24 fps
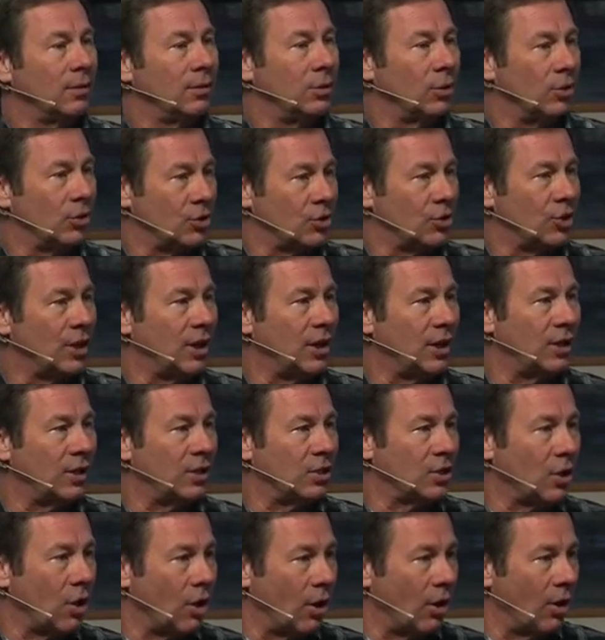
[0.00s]
Your
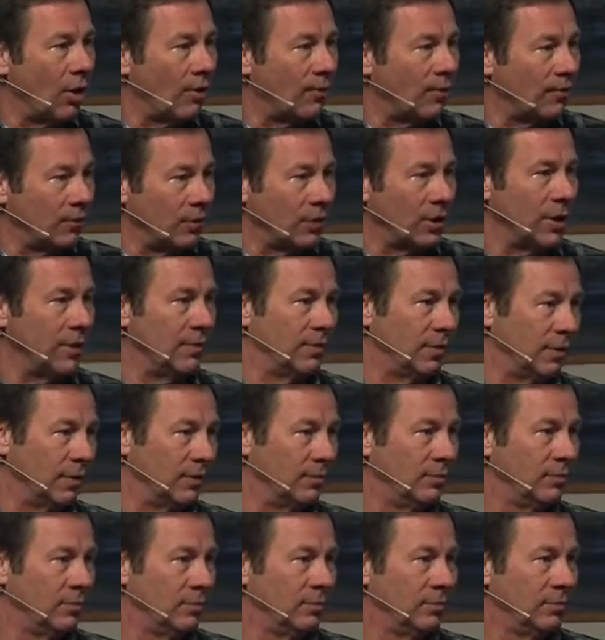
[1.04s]
sins are forgiven.
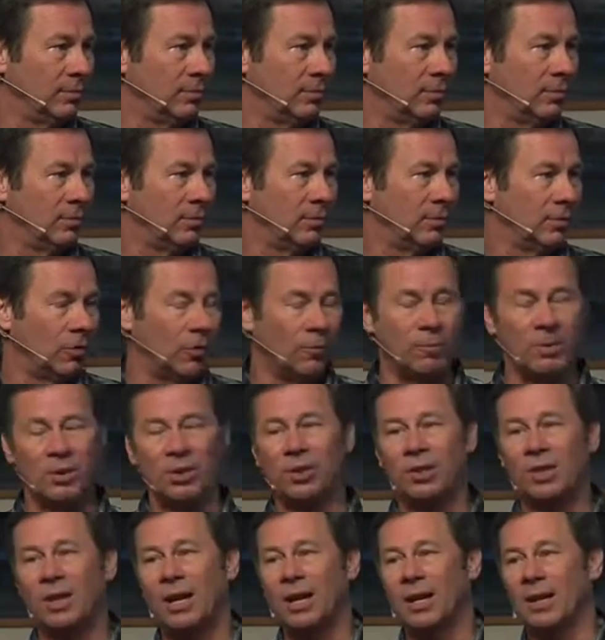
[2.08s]
You've
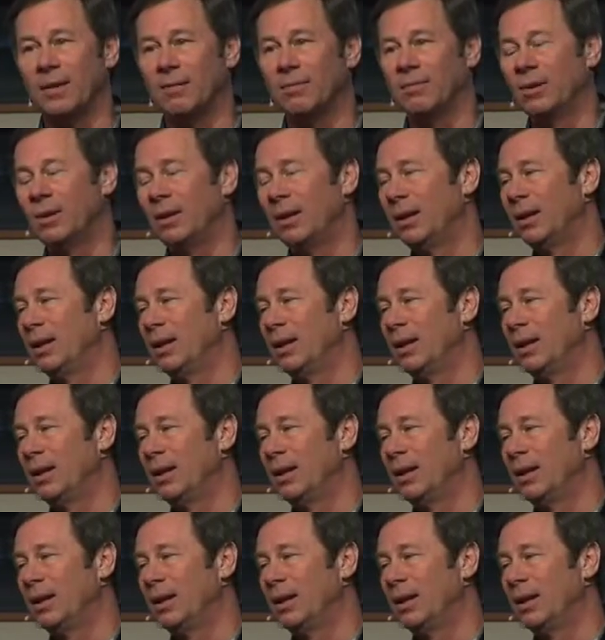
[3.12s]
been saved.